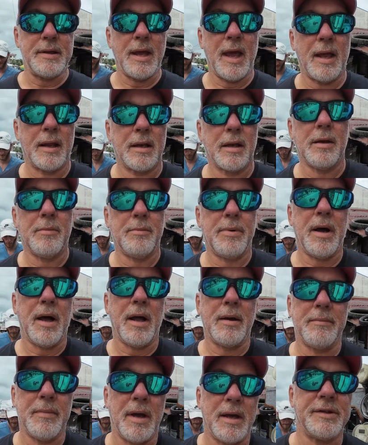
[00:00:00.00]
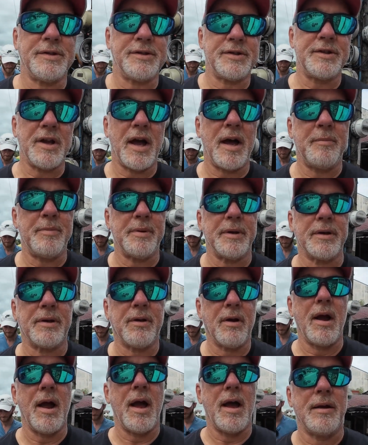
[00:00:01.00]
Tacloban, my stomping
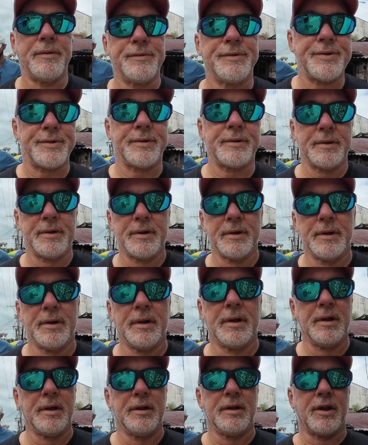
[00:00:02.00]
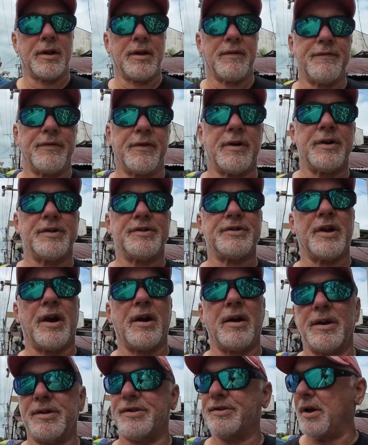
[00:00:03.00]
grounds, looking for a
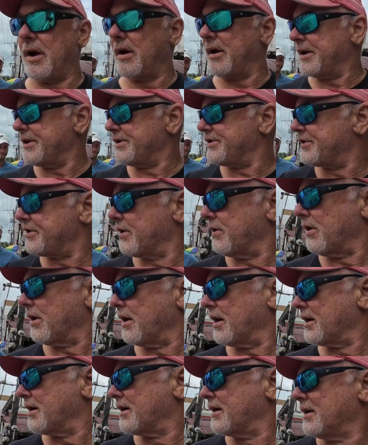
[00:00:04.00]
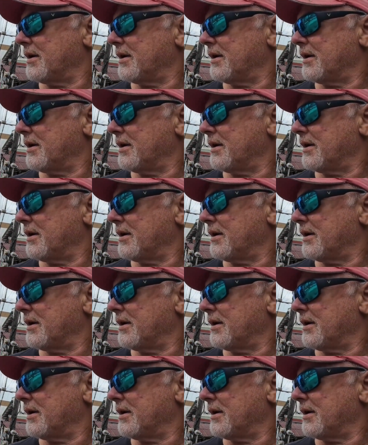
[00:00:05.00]
sorry store.